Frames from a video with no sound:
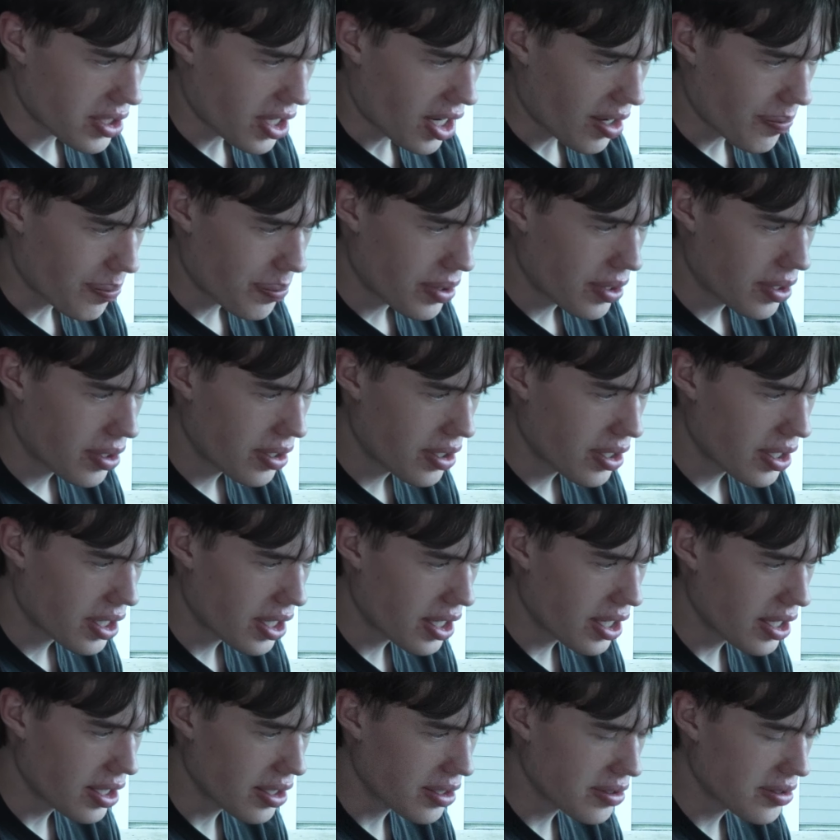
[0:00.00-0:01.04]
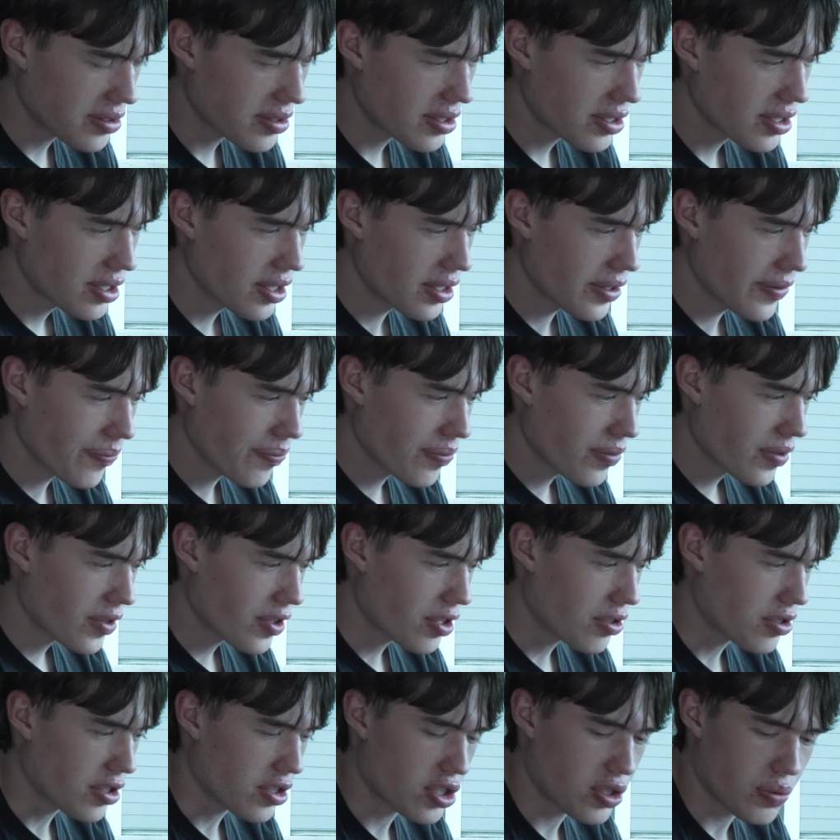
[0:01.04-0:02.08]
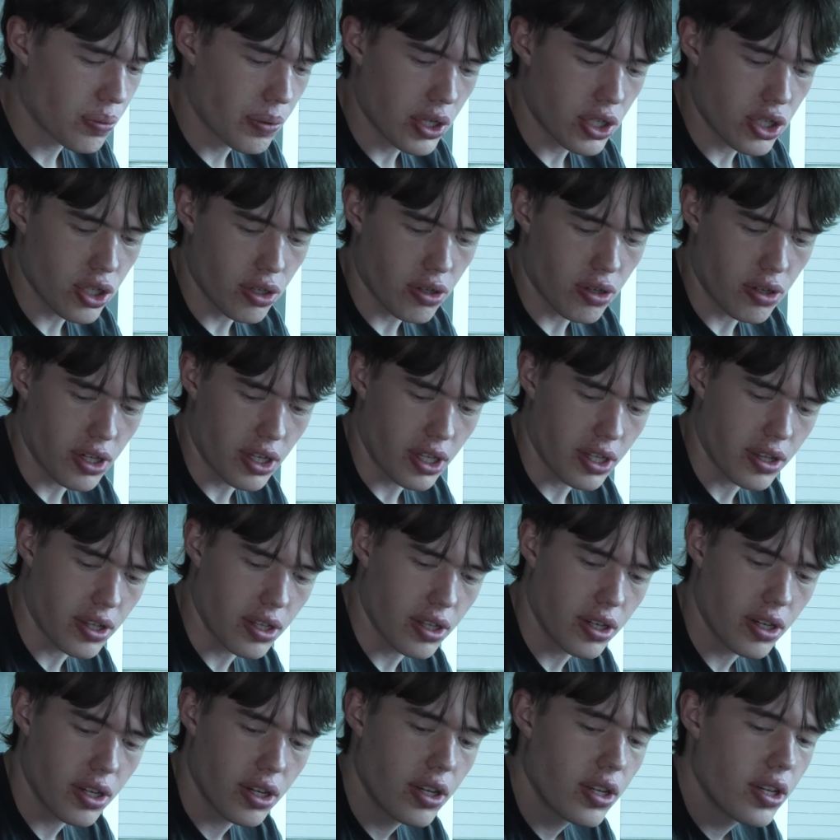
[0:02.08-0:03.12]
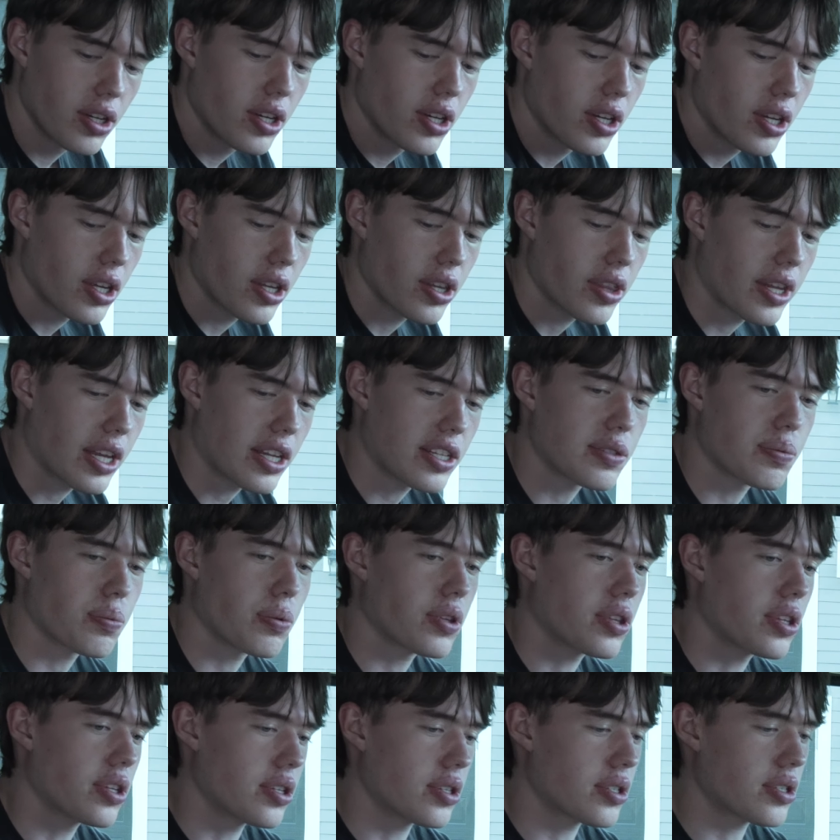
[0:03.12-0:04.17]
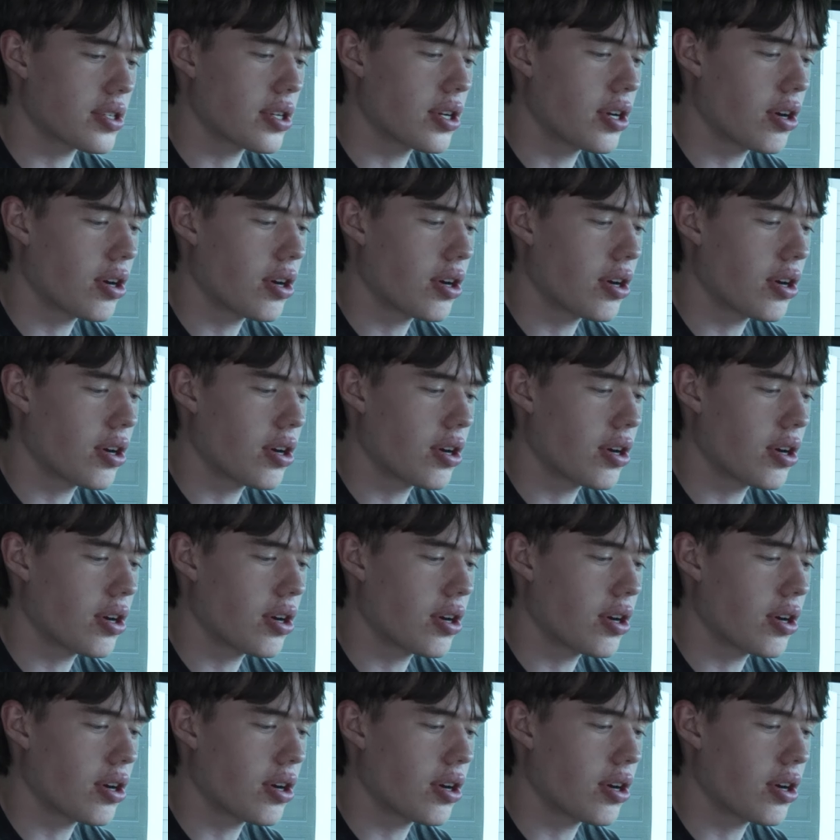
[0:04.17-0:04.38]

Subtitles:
stop is, there's a switch underneath it. That's what this